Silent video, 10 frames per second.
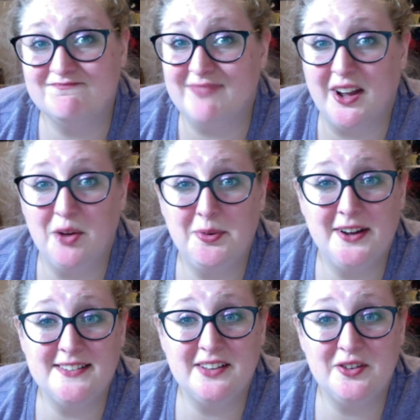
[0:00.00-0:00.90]
I hope you
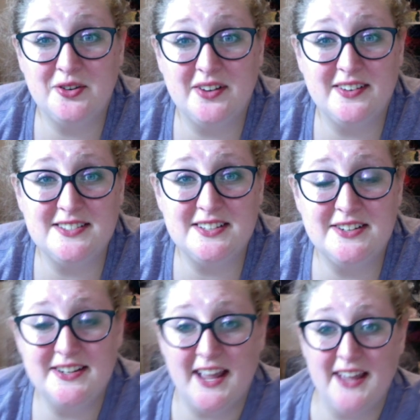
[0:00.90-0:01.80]
guys have a great rest of your
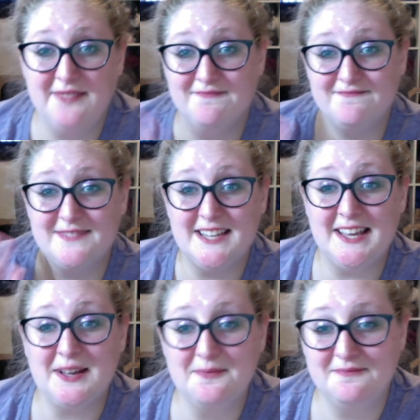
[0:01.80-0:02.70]
day. See ya!